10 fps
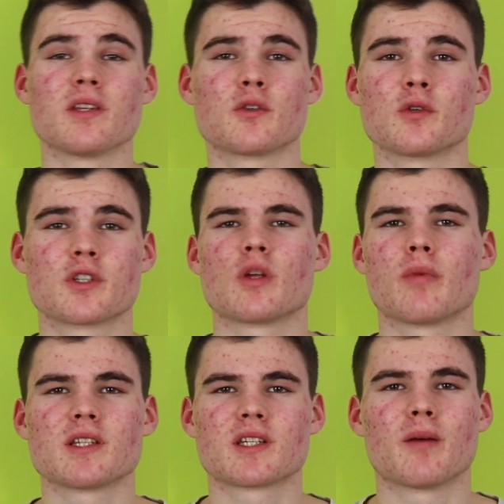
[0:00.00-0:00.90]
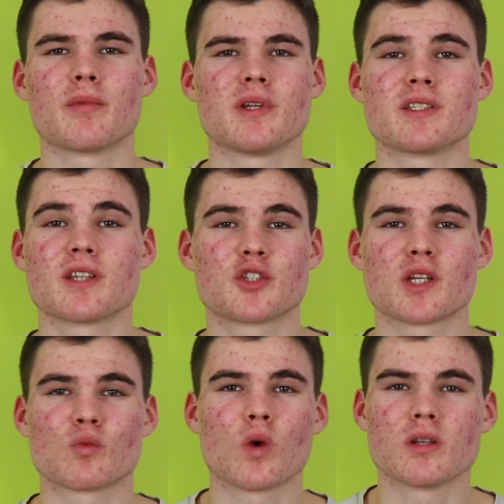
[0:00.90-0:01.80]
this also applies to companies such
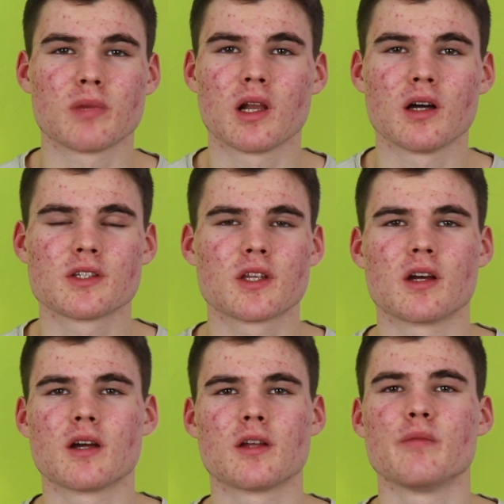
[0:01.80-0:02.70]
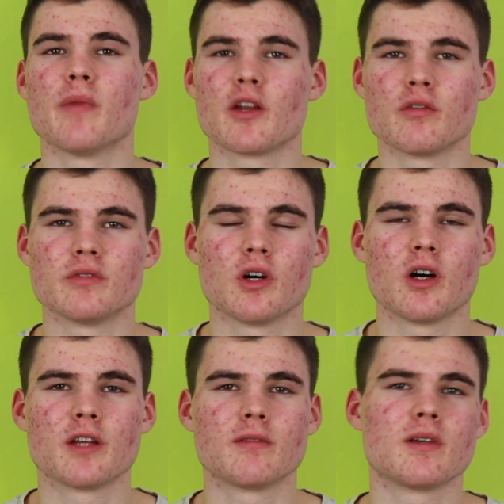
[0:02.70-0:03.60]
as OnePlus. You might have not
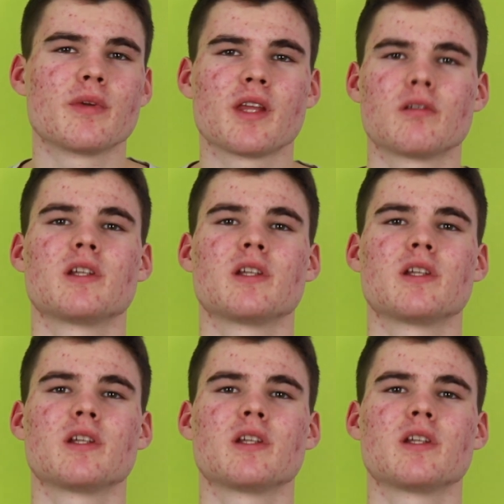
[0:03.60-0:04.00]
heard of it, but they